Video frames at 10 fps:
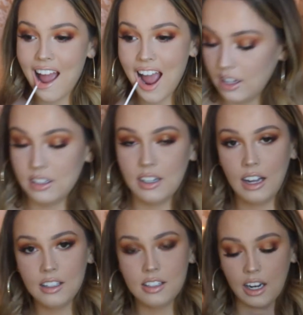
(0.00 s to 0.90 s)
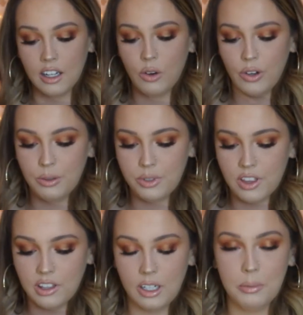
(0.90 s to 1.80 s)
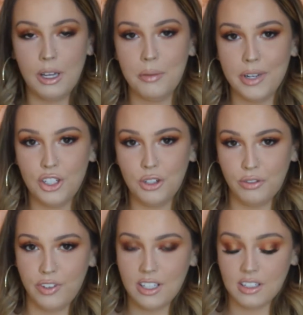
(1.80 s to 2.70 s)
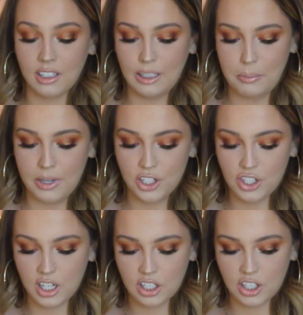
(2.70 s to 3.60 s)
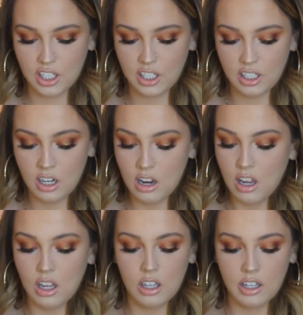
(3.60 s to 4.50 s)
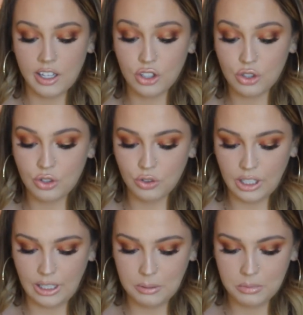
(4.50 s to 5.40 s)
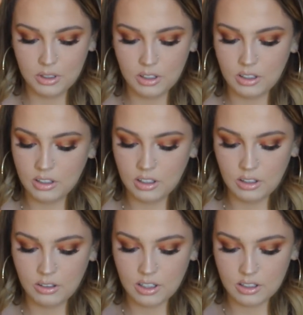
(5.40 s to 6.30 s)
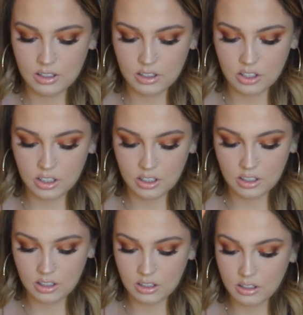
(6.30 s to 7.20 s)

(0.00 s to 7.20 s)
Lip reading: And next I go in with a little bit of my Too Faced Lip Injection Extreme. You guys, this shit.